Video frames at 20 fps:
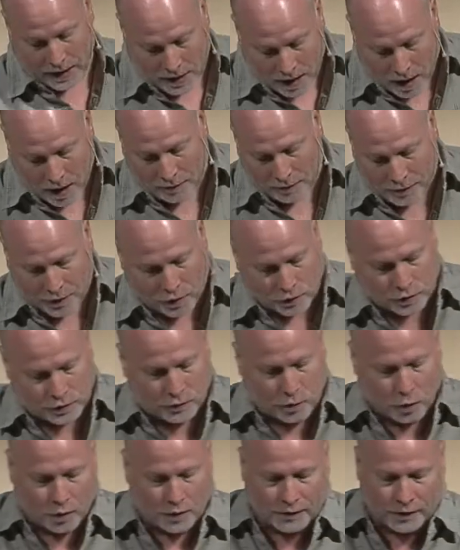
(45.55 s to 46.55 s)
And of those
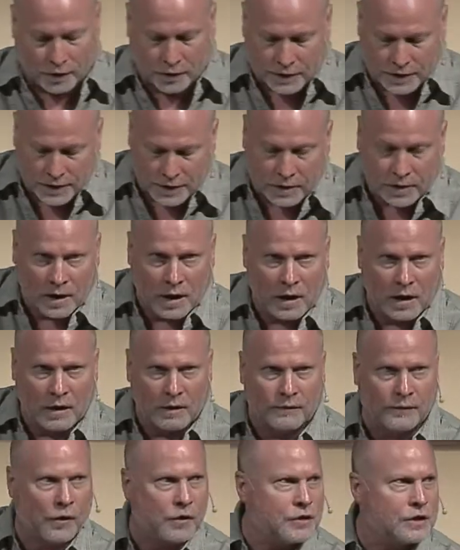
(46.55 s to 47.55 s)
4 verses,
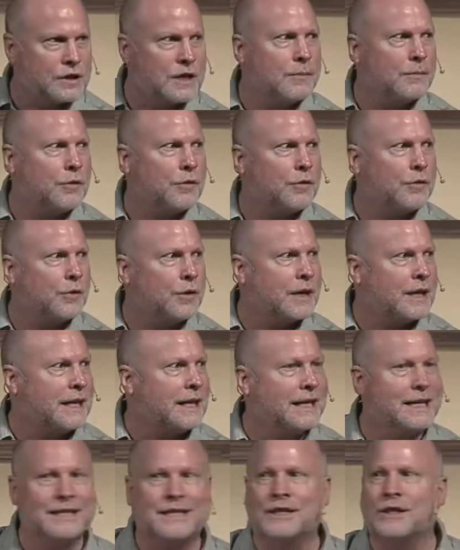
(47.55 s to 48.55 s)
verse number
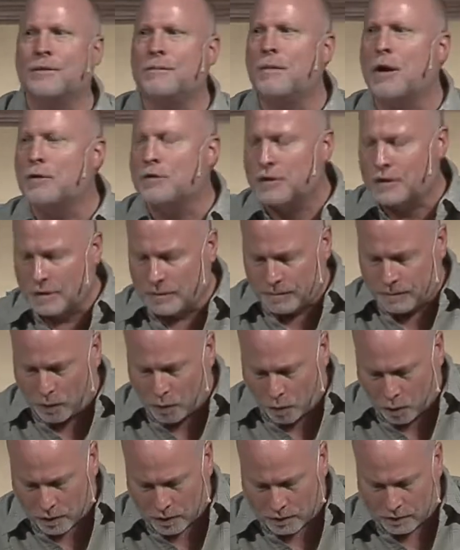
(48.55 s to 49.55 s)
3 is the most
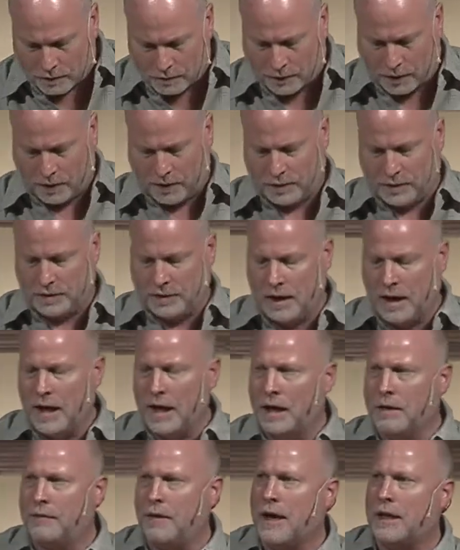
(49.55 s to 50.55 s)
important verse.
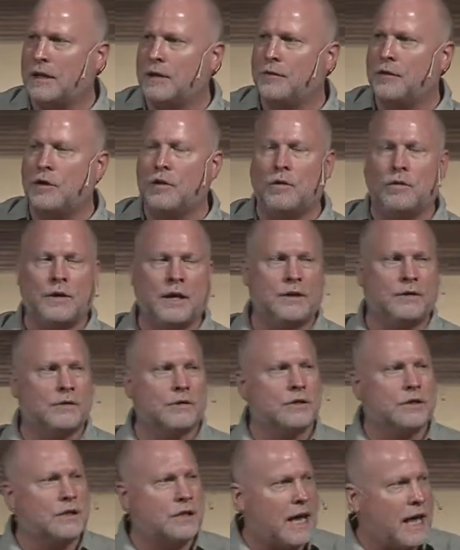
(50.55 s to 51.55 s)
In fact, if you don't
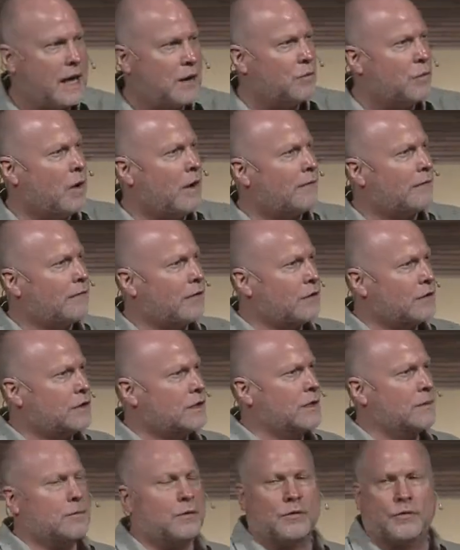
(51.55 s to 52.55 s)
understand what
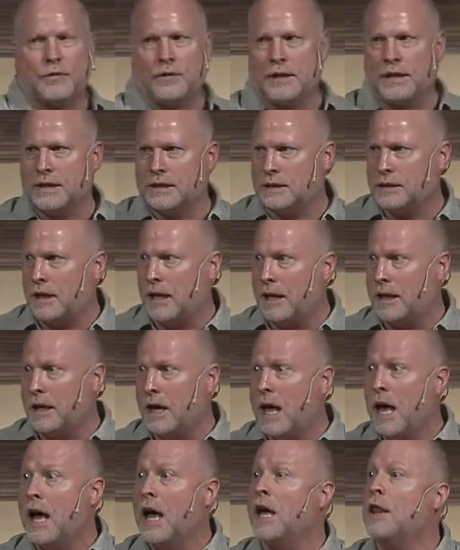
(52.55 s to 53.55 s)
verse number 3 is
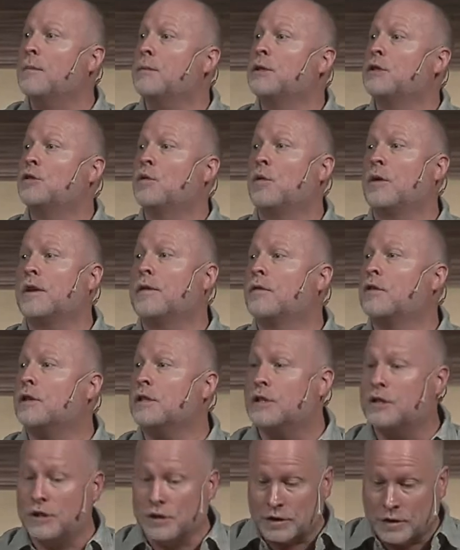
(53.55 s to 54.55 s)
saying, and the majority of
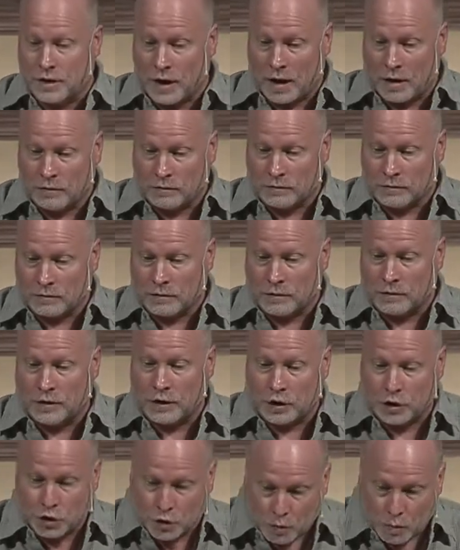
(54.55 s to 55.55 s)
Christians don't,
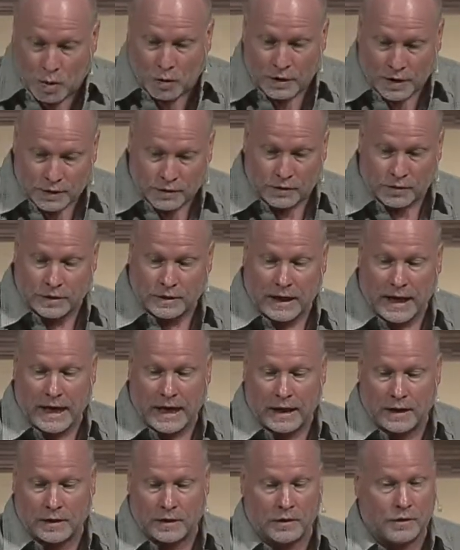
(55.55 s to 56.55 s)
then you won't
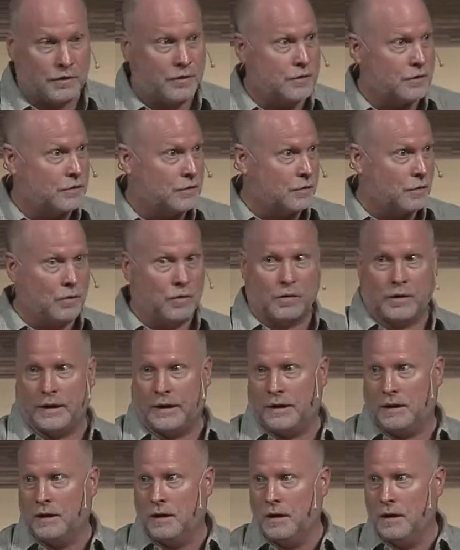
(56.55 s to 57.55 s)
understand the
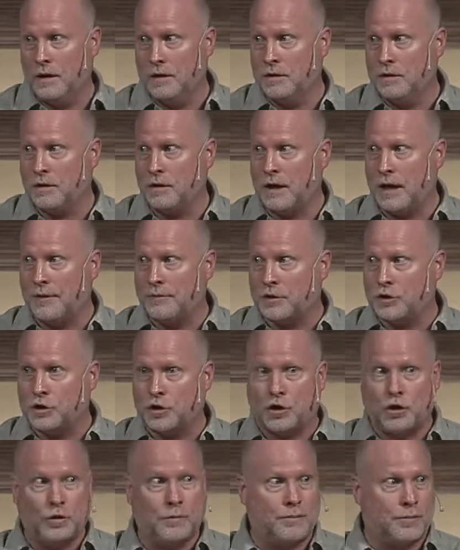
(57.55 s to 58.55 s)
story. You're going to have a
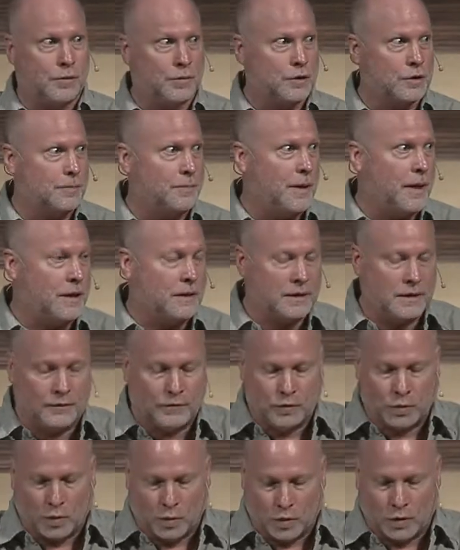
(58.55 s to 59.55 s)
skewed
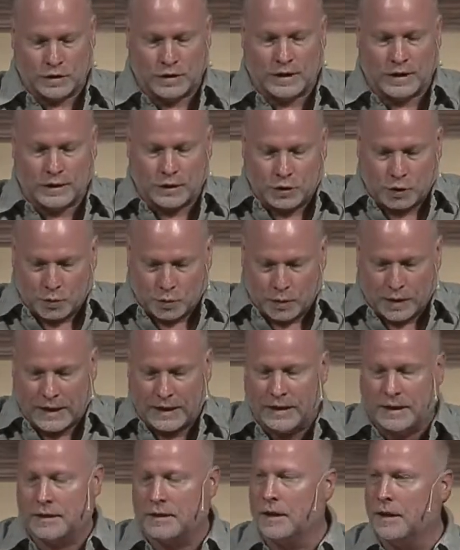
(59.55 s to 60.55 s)
perspective towards it as you
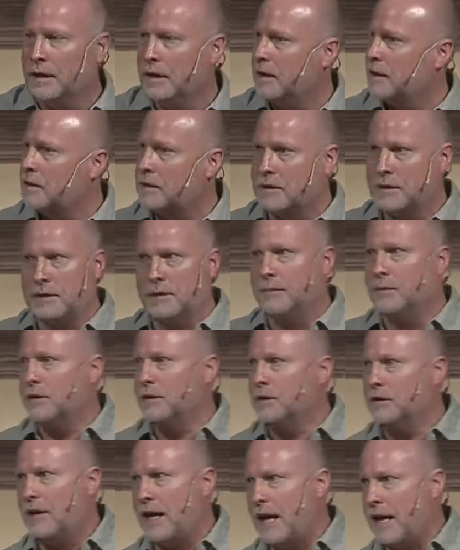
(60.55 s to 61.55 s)
read it. It's as
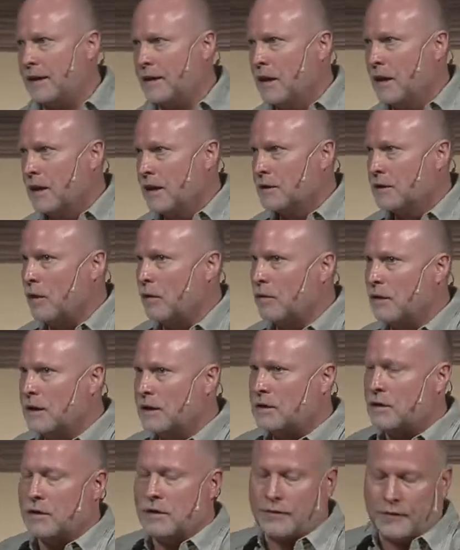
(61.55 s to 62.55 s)
simple as that. So
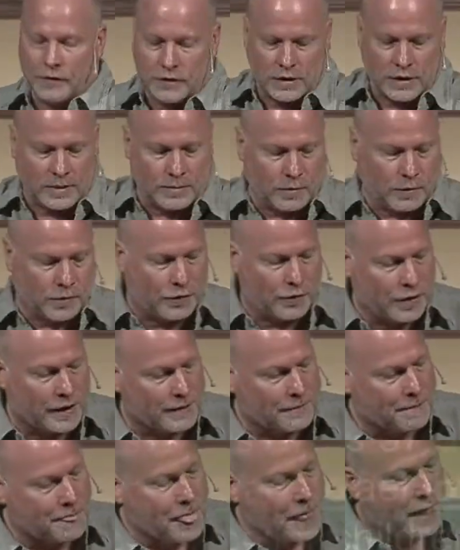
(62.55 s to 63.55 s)
let's look at verse number 3.